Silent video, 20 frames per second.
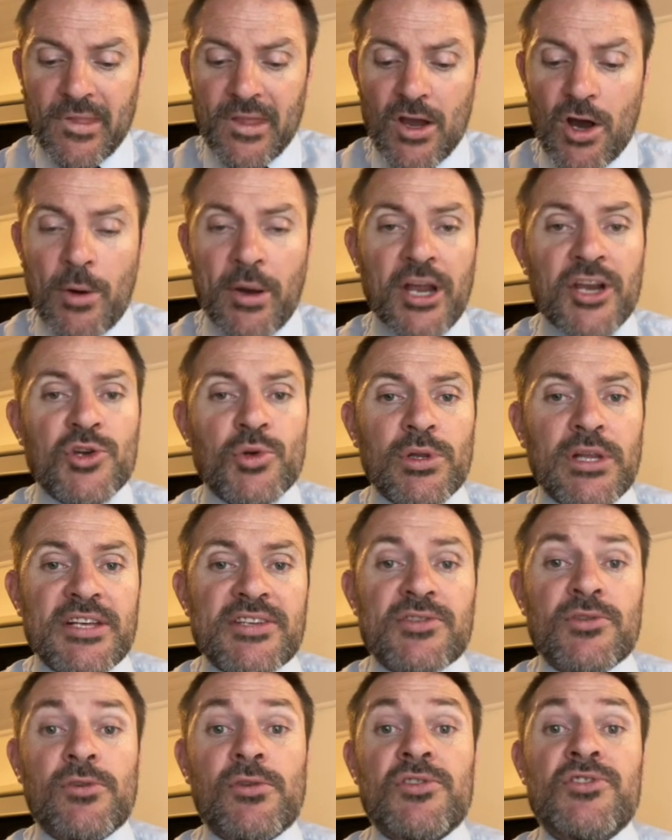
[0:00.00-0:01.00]
going to do a
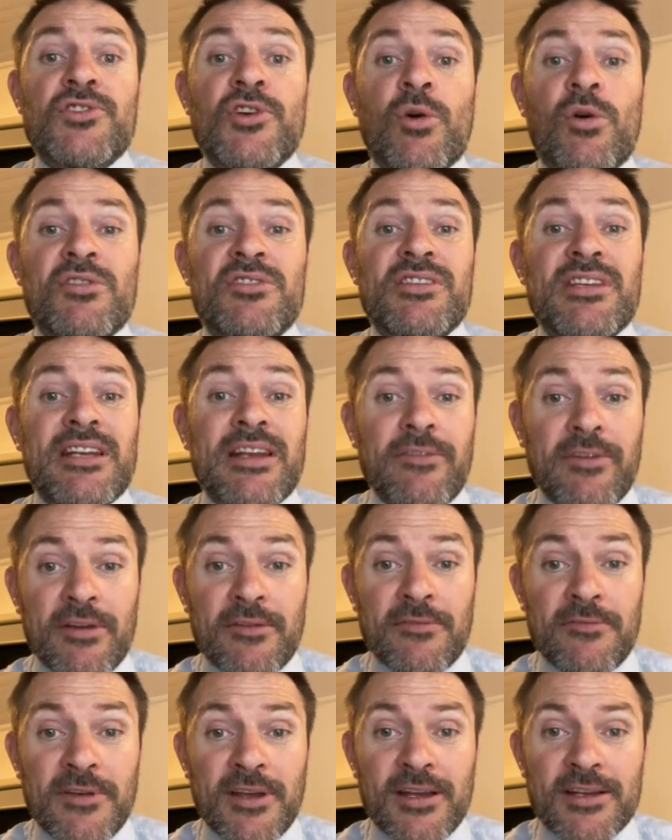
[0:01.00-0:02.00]
lesson also on
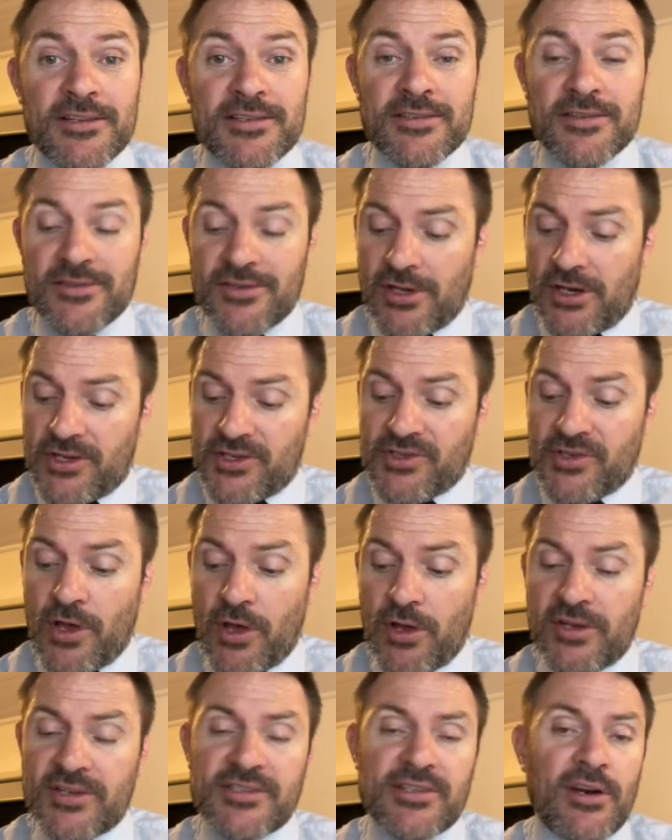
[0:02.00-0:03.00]
significant figures, because I just
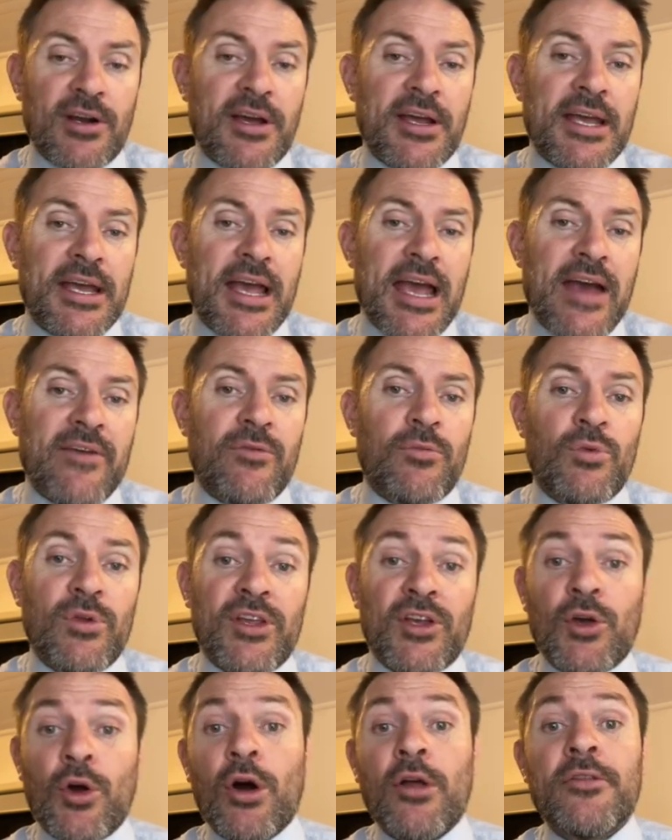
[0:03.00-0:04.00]
noticed that I haven't
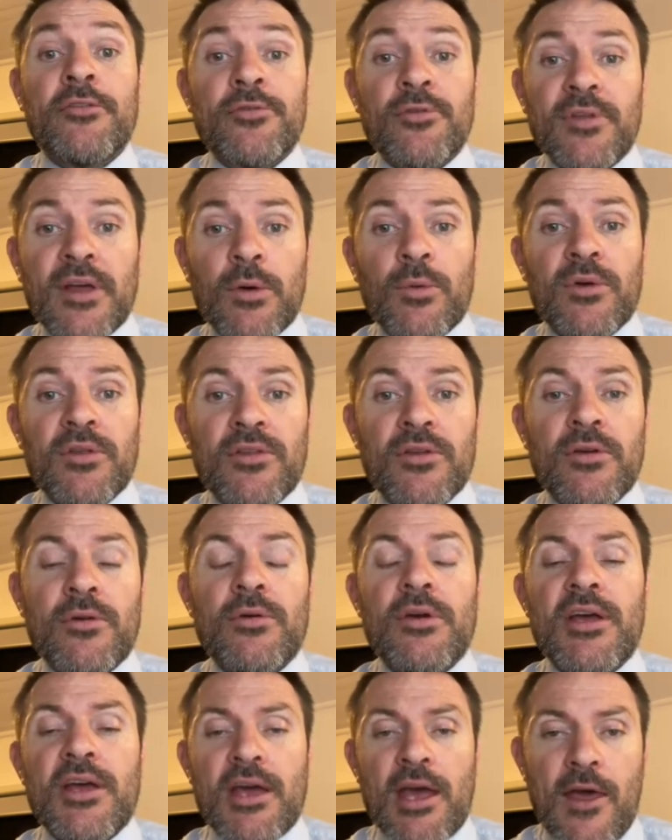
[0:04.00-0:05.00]
really gone through that with
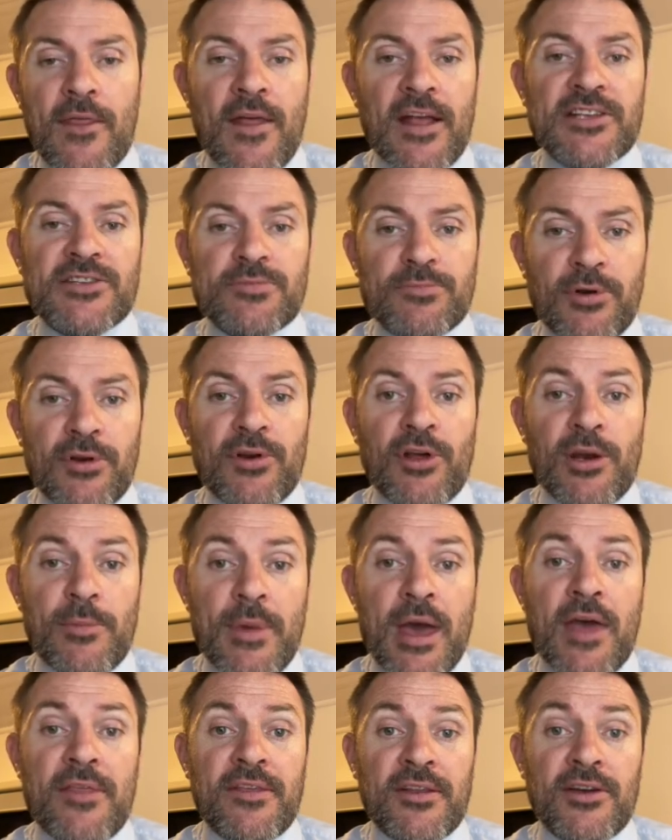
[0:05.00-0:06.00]
you, and that's probably not a
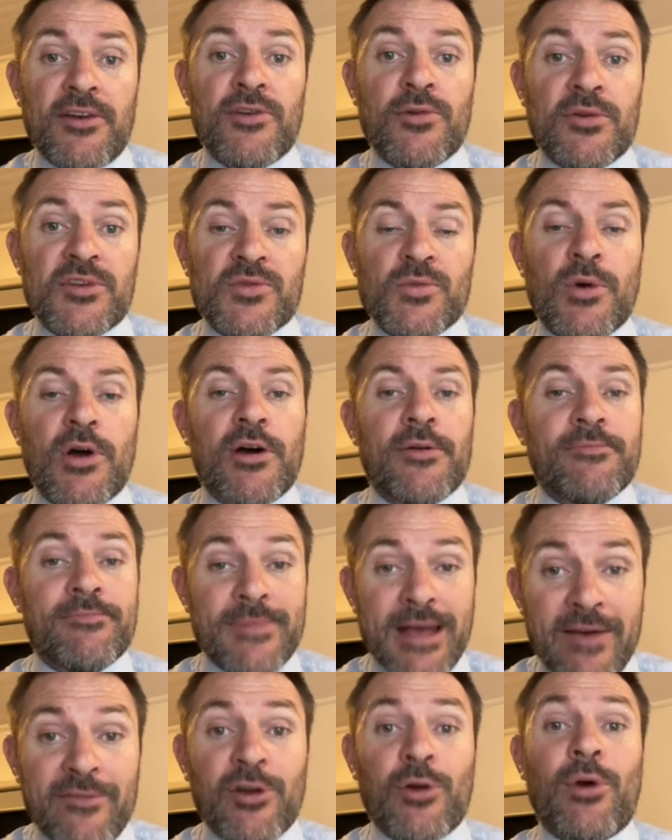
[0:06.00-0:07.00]
bad thing to do as well.
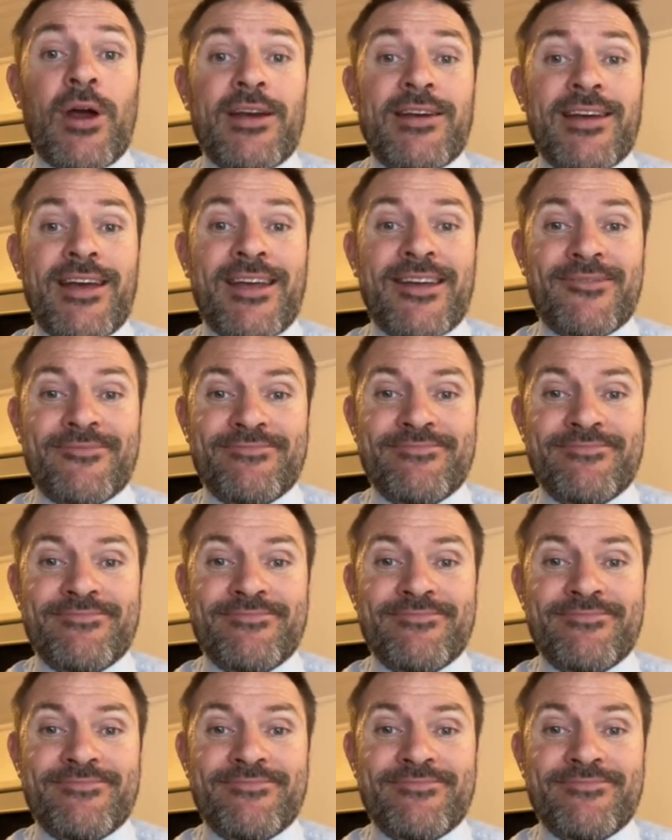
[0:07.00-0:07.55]
Have a great day.